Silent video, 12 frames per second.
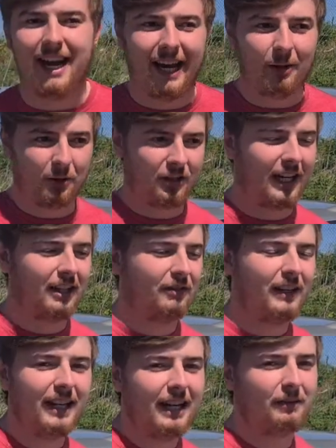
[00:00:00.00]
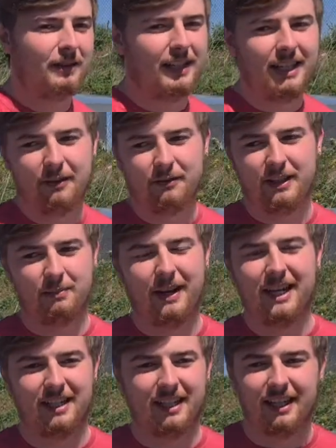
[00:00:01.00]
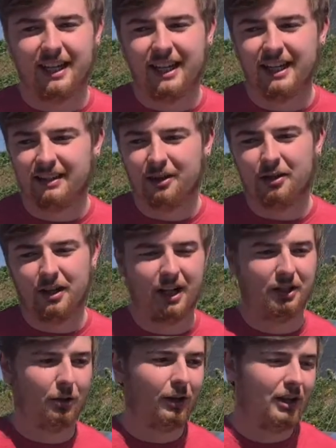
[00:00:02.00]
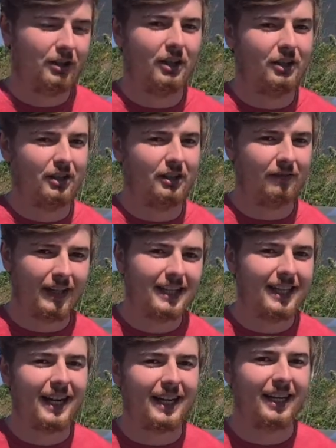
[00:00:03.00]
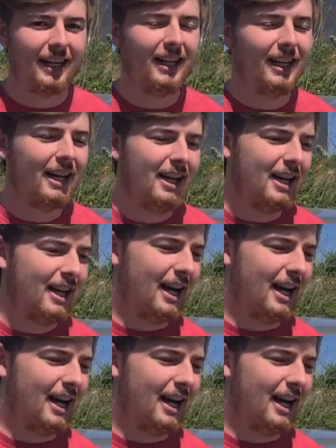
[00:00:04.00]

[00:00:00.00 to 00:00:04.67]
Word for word: L stands for lift, and lift is basically uh, Toyota's answer to VTEC. VTEC yeah.